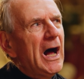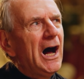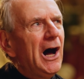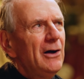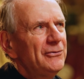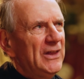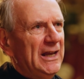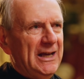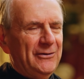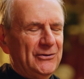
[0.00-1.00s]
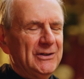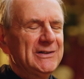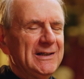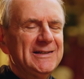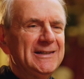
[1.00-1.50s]
half that
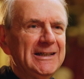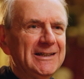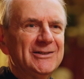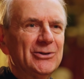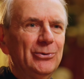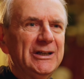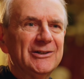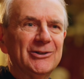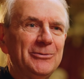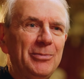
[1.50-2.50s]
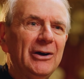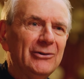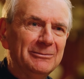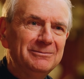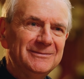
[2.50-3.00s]
effort is needed to read a good
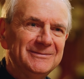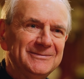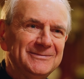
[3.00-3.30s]
poem.